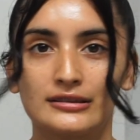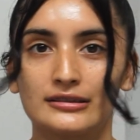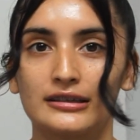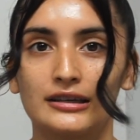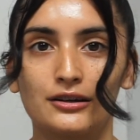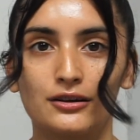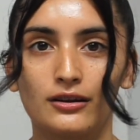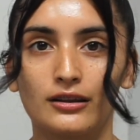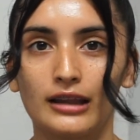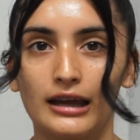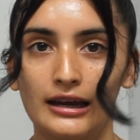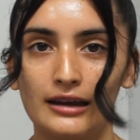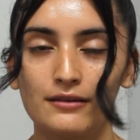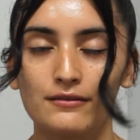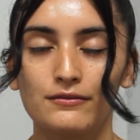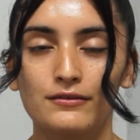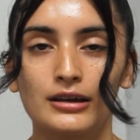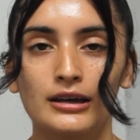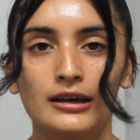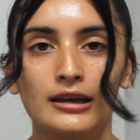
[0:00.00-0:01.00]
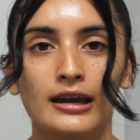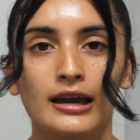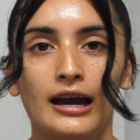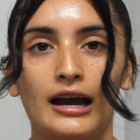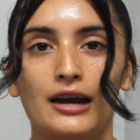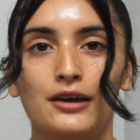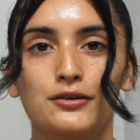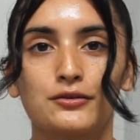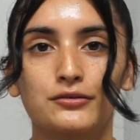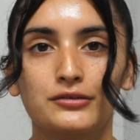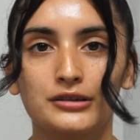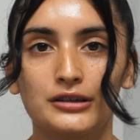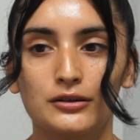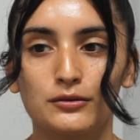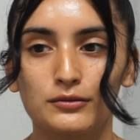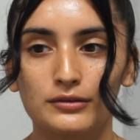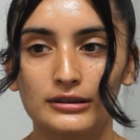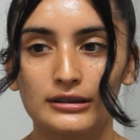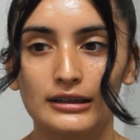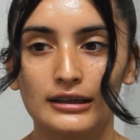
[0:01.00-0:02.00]
in your life, how you deal
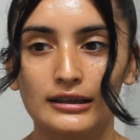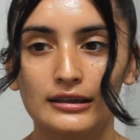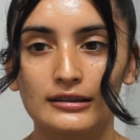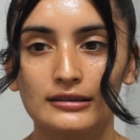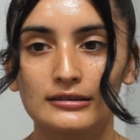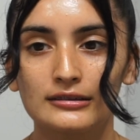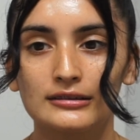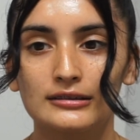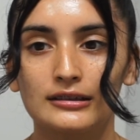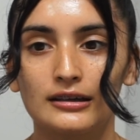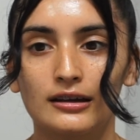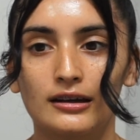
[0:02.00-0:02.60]
with things,